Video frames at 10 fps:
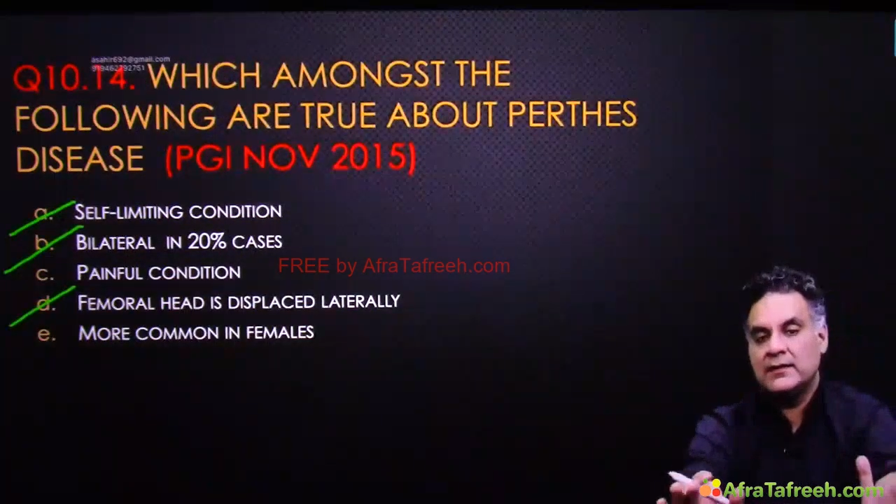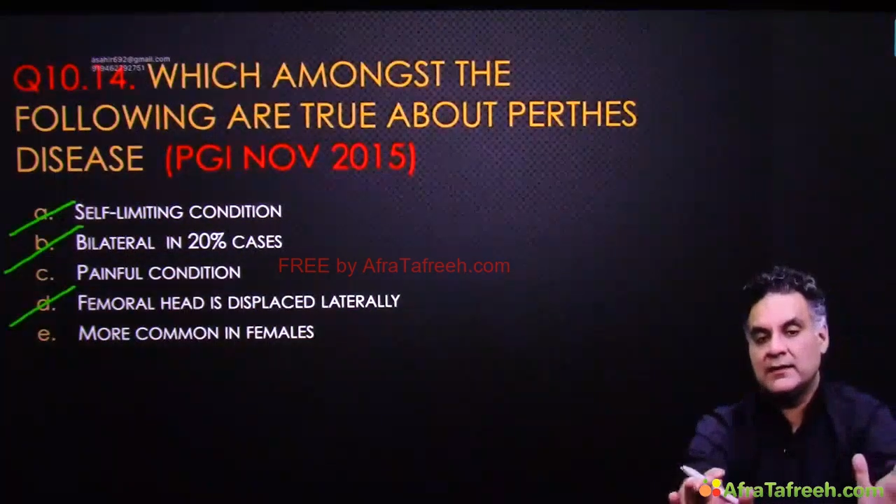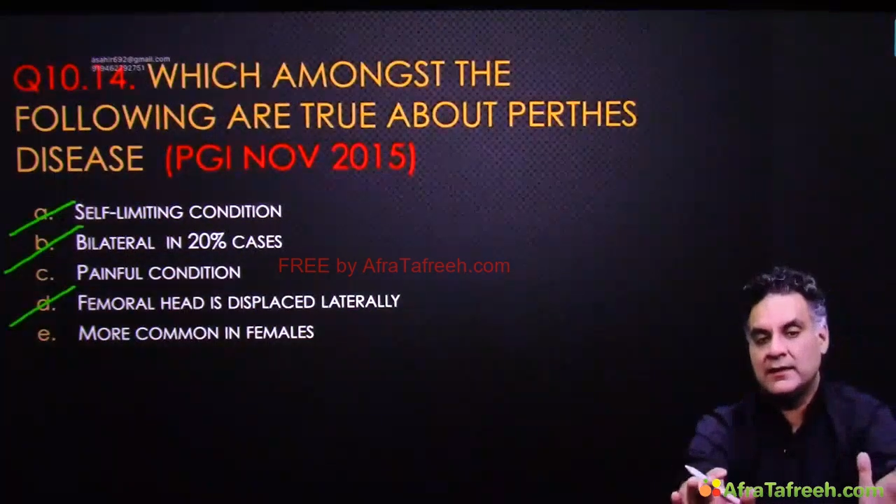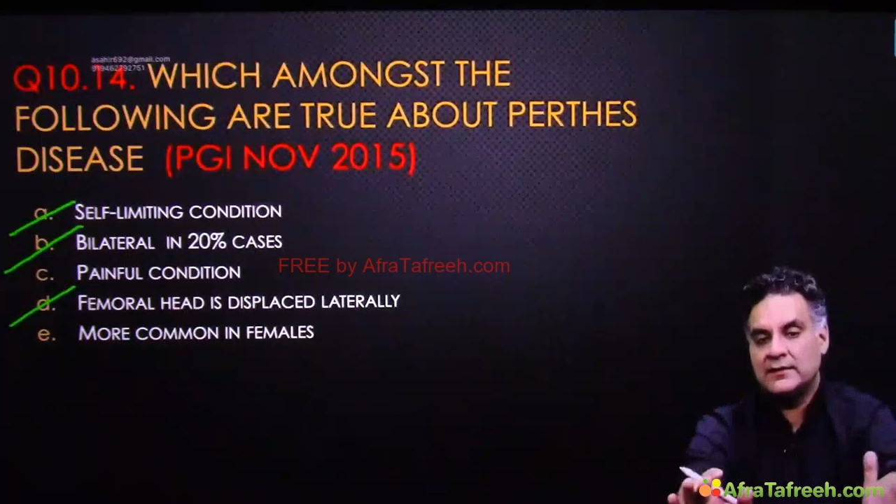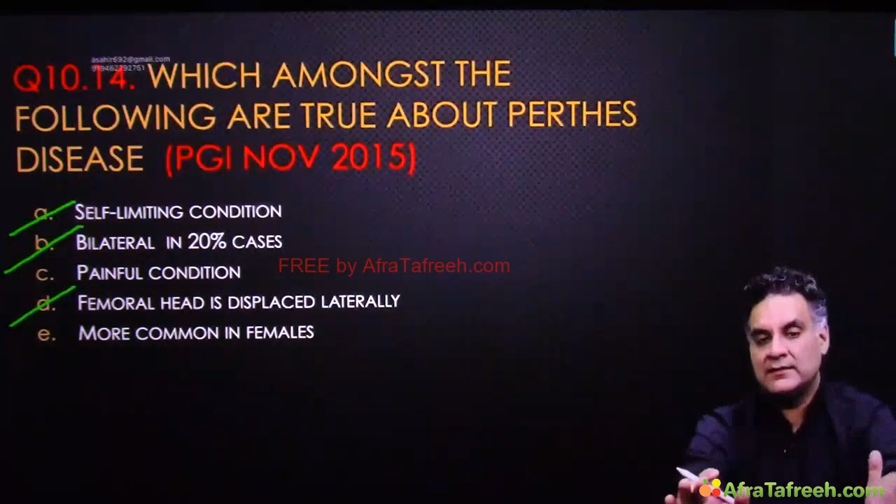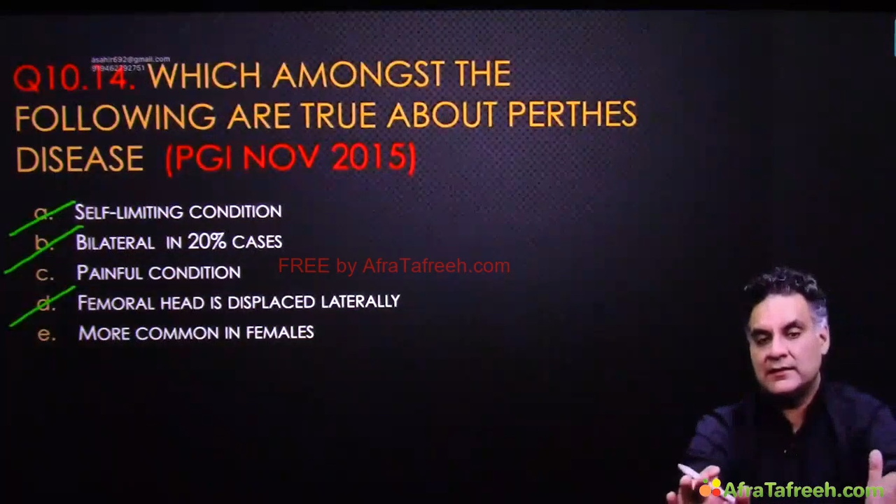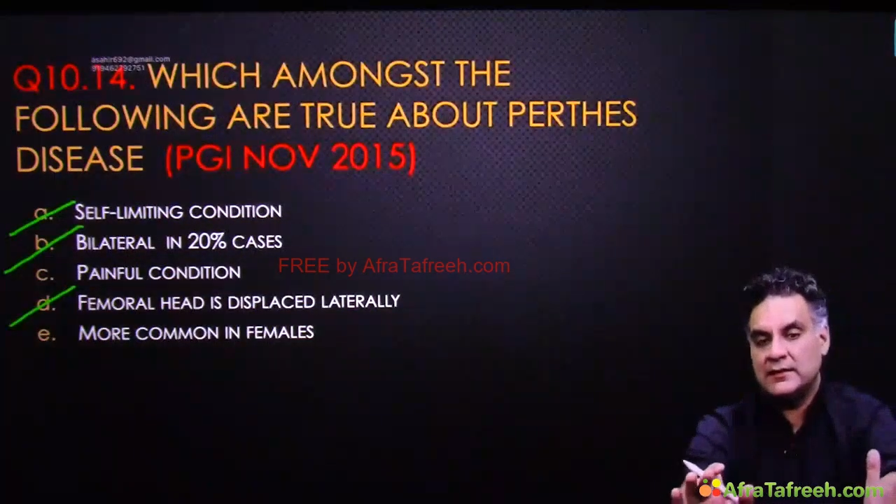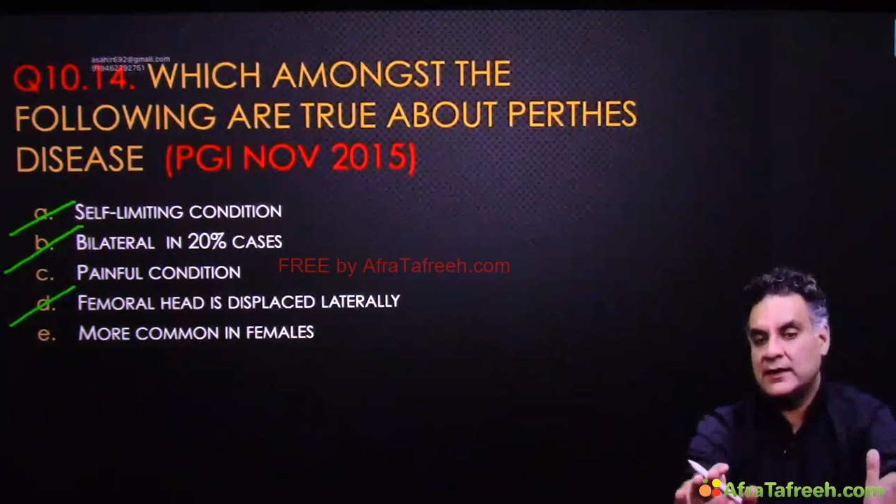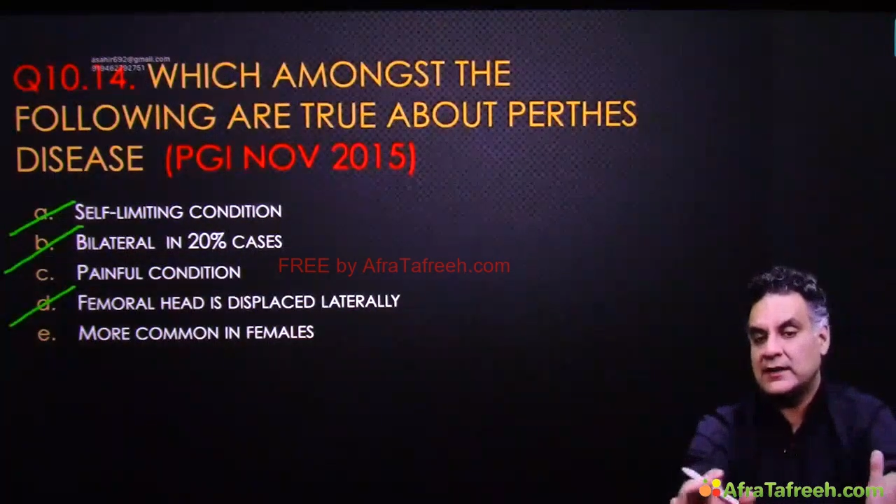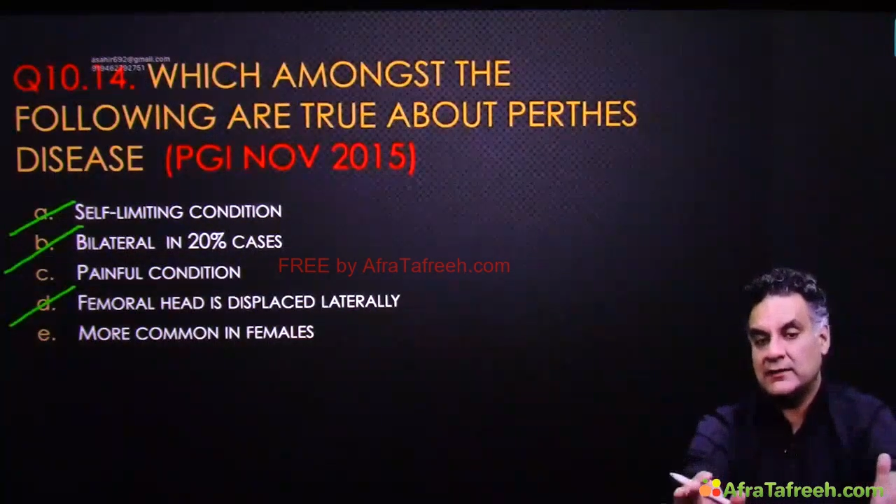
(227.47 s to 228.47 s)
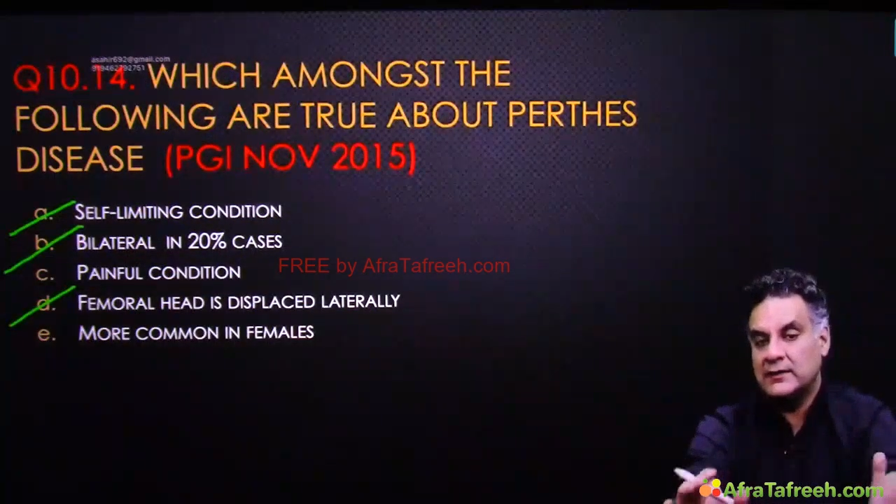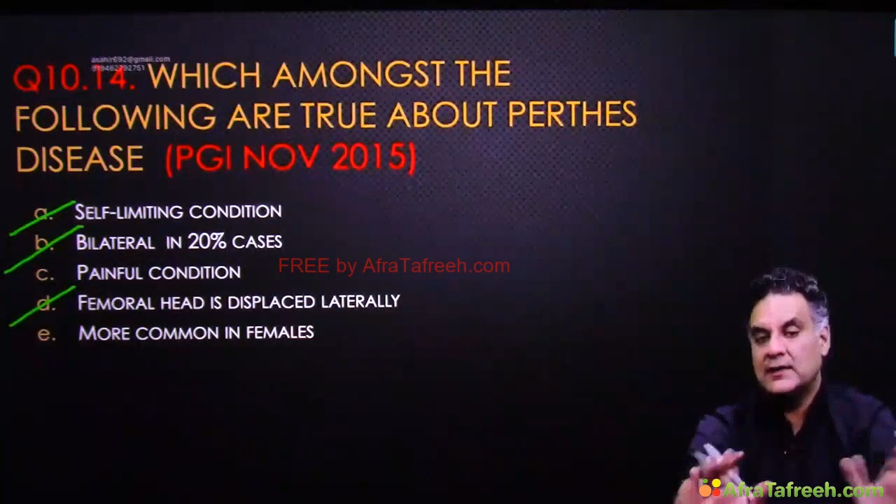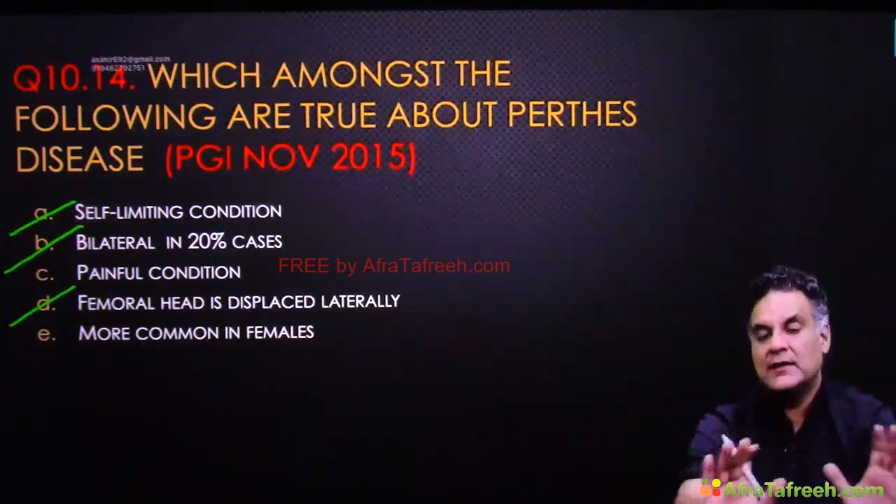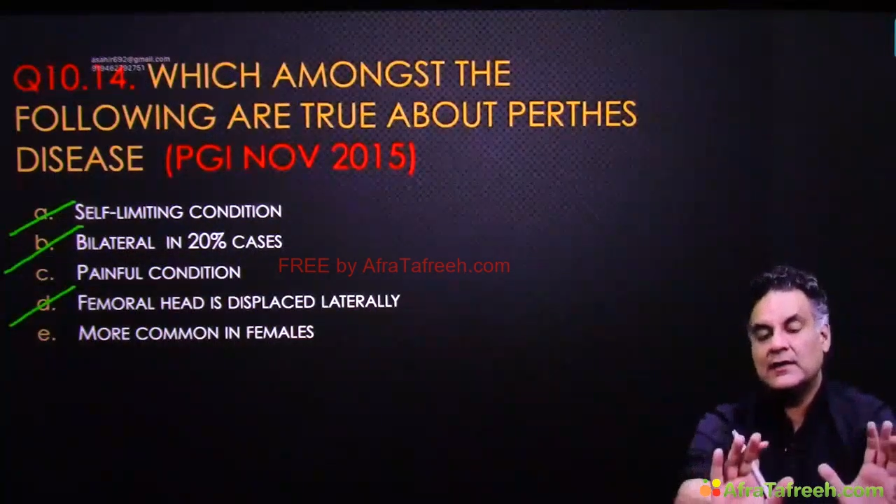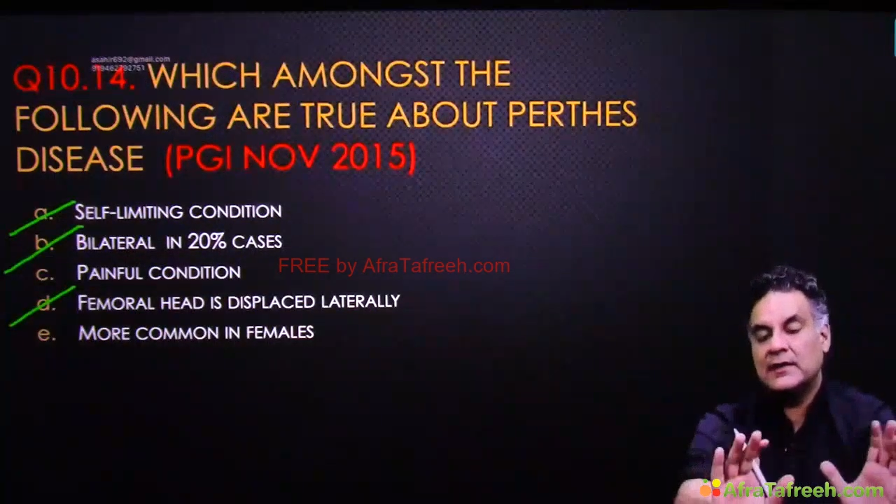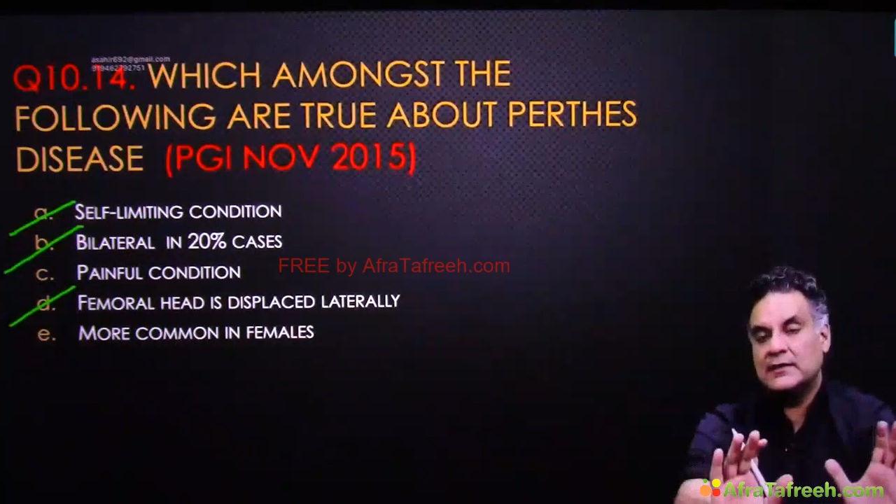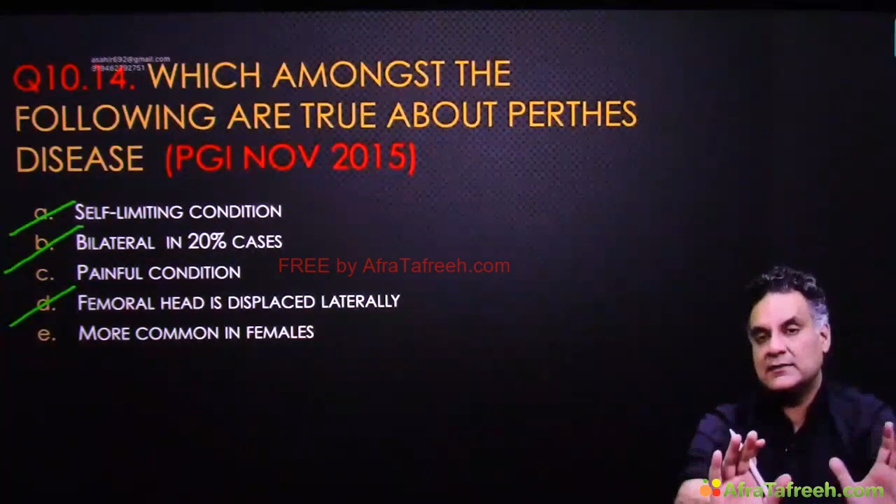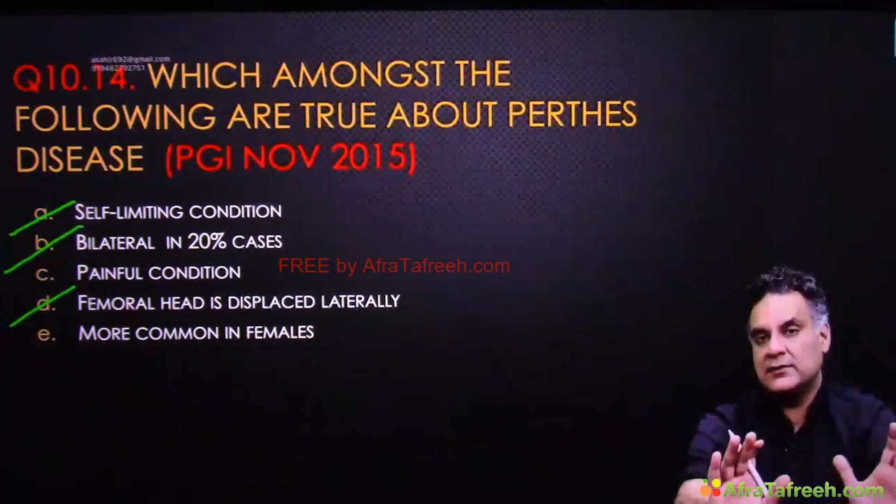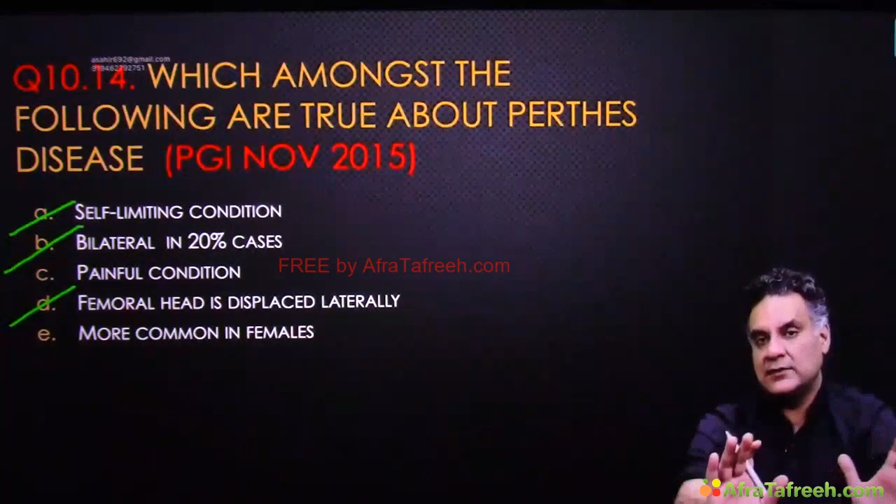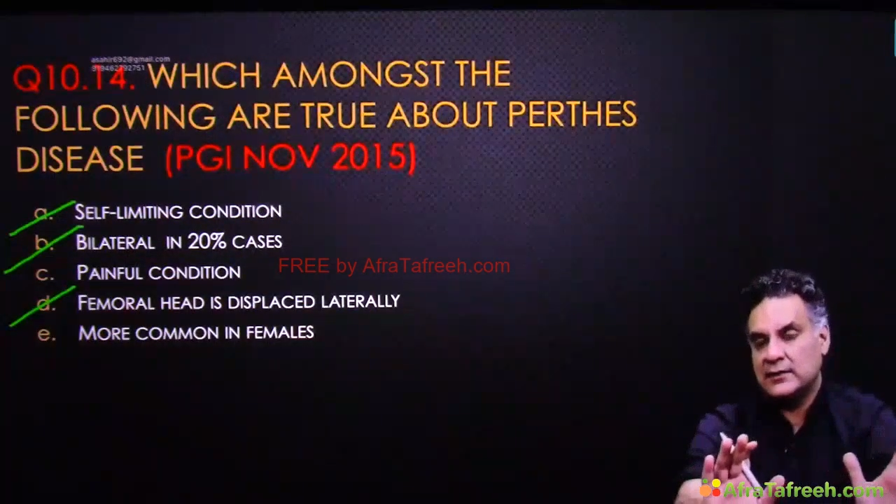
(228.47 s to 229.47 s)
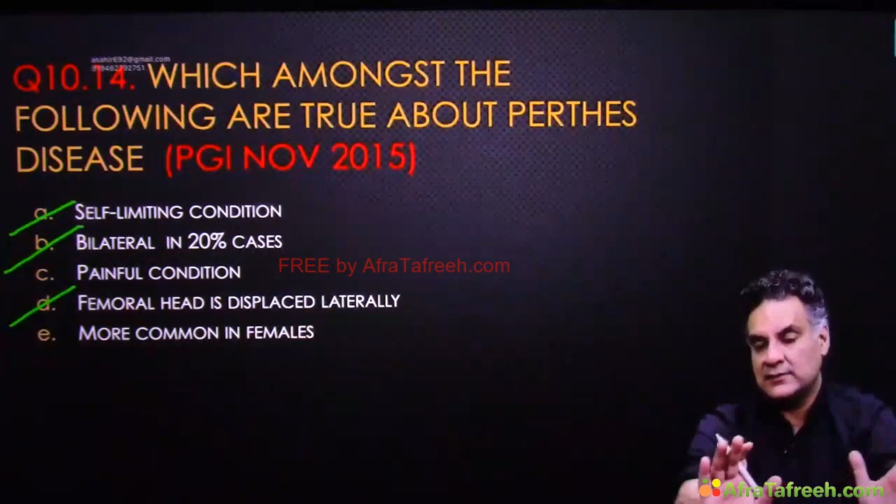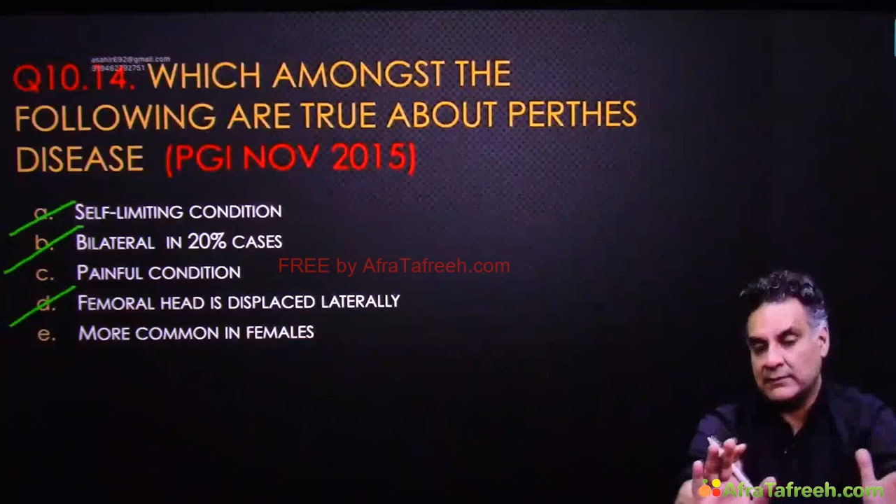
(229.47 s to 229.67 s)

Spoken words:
It's lateral. It's